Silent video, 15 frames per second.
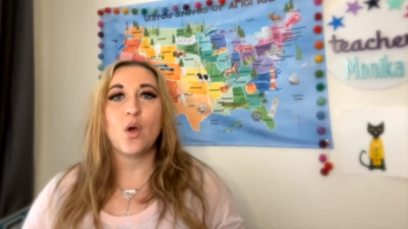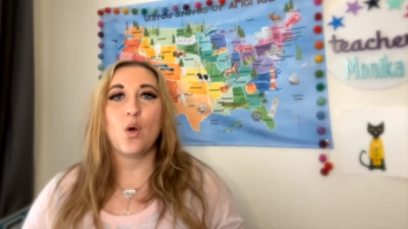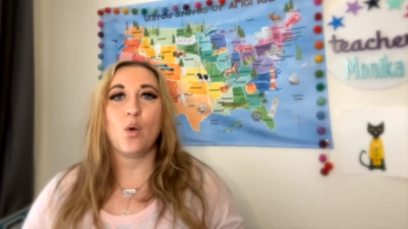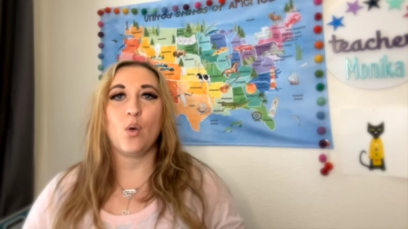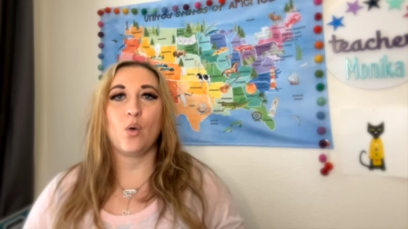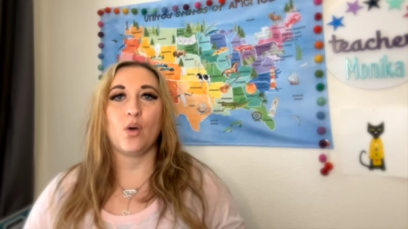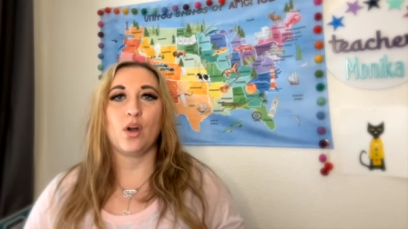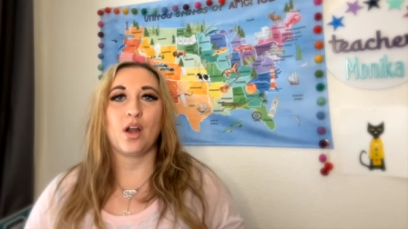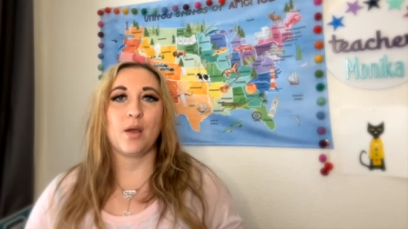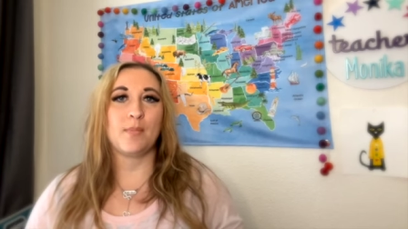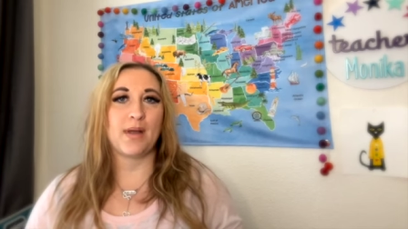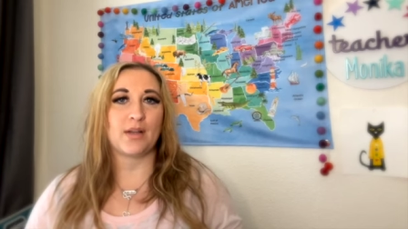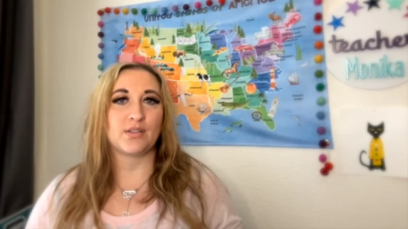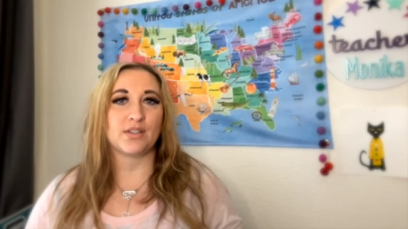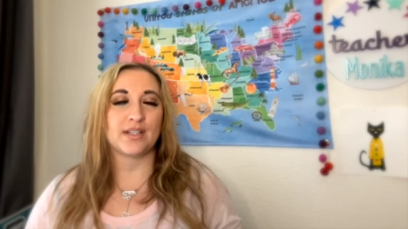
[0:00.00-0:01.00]
or
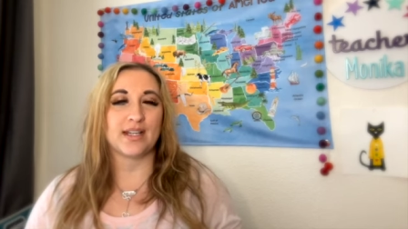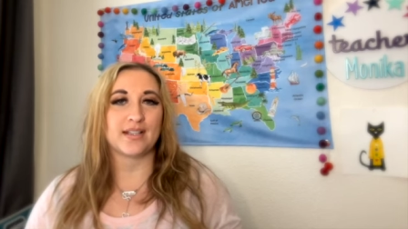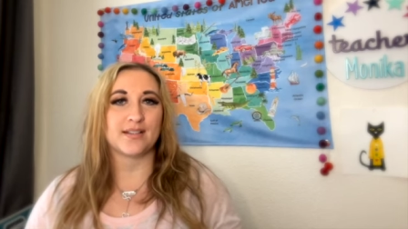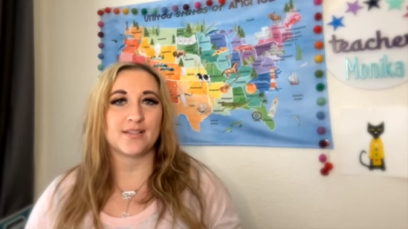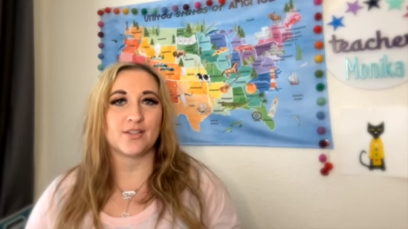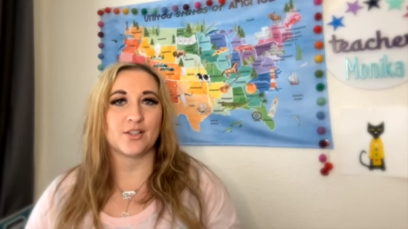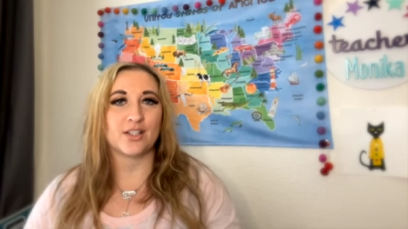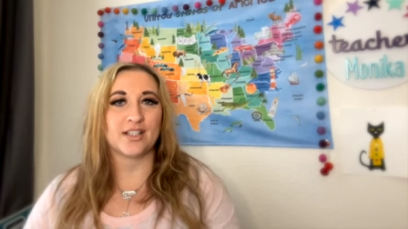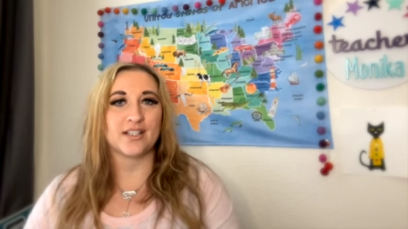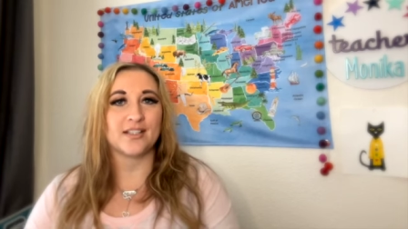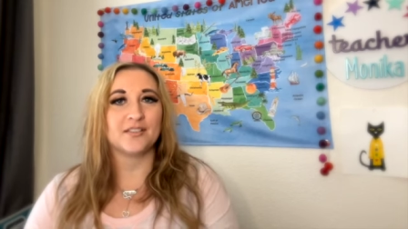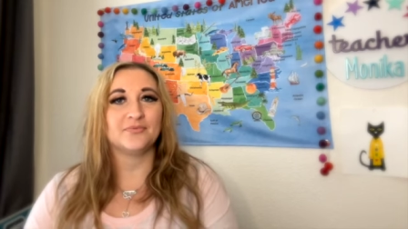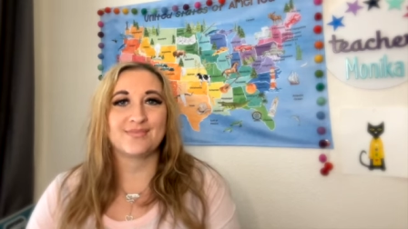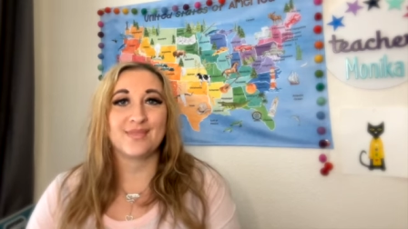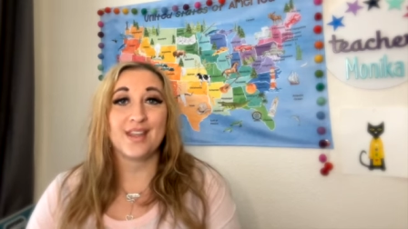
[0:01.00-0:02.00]
about to get
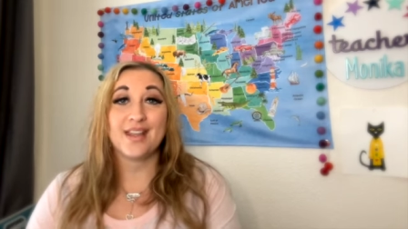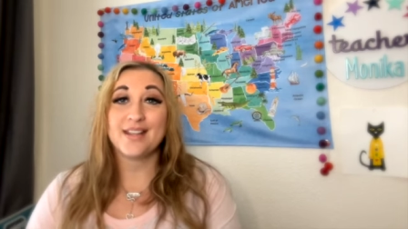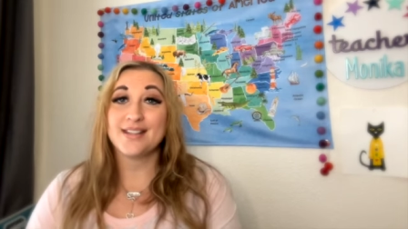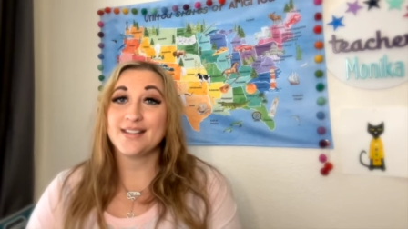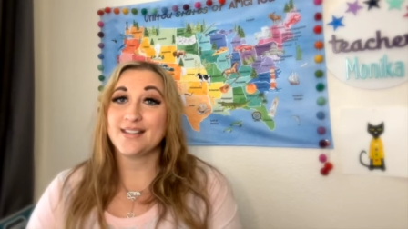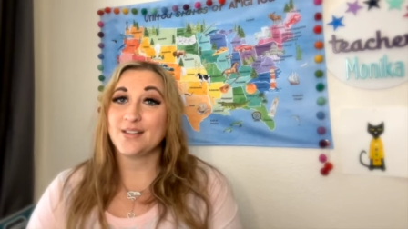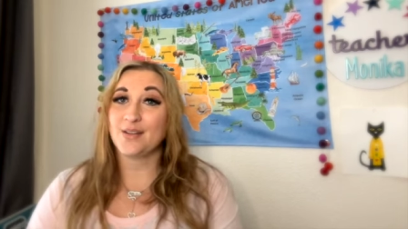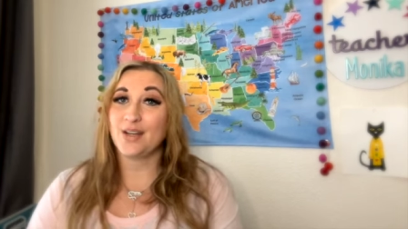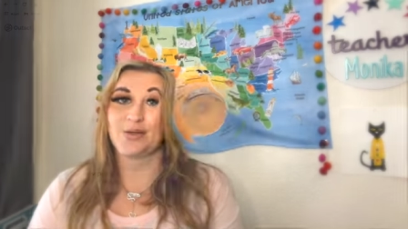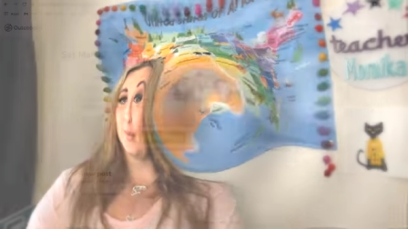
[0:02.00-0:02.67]
started. So here